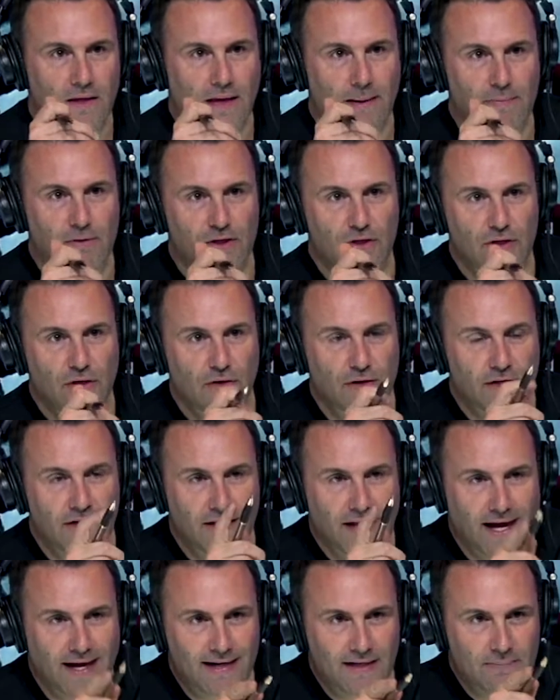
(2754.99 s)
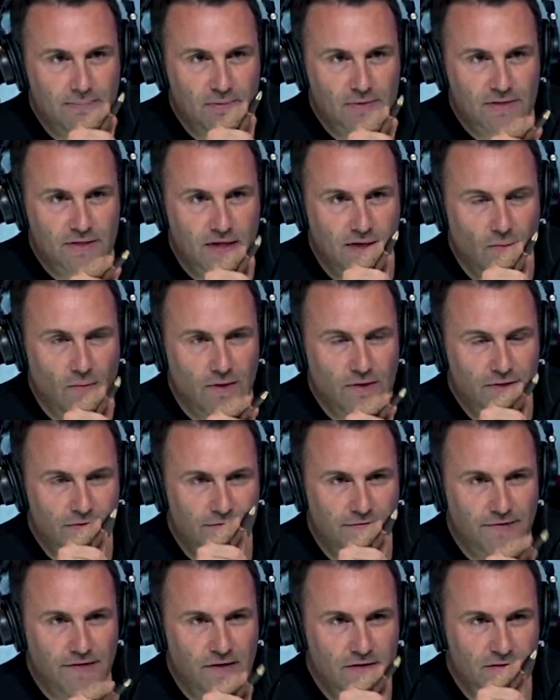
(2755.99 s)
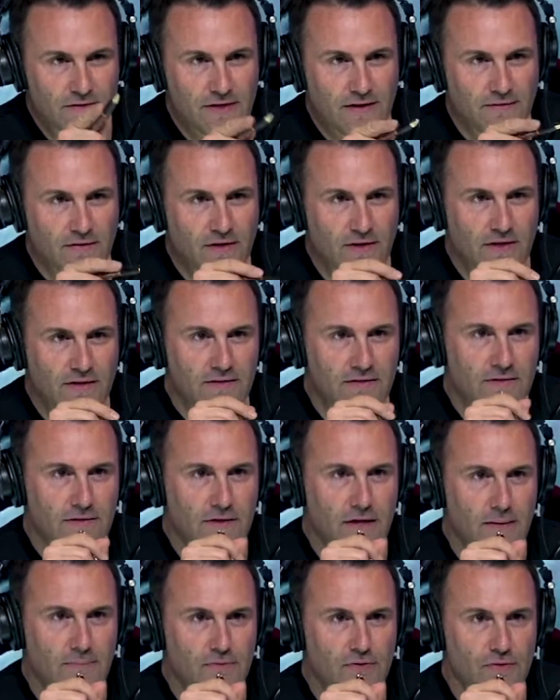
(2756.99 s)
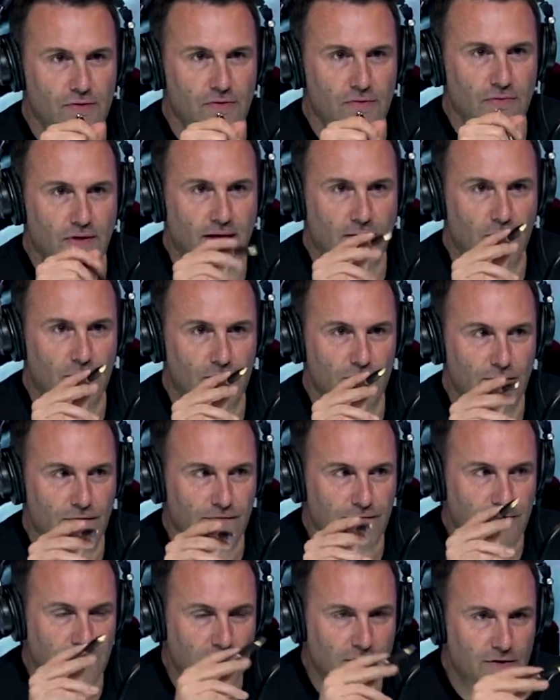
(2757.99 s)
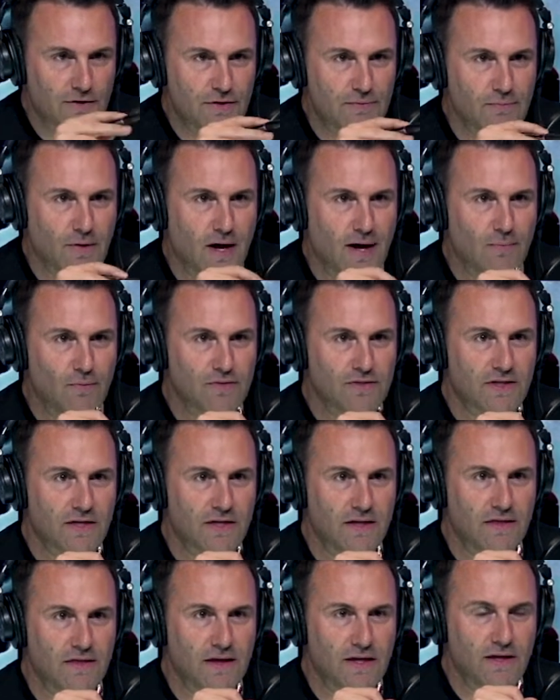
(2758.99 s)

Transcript: Like I yeah, think but do you know that ninety percent of what you fear is never going to come true? Like when you feared your mom was going to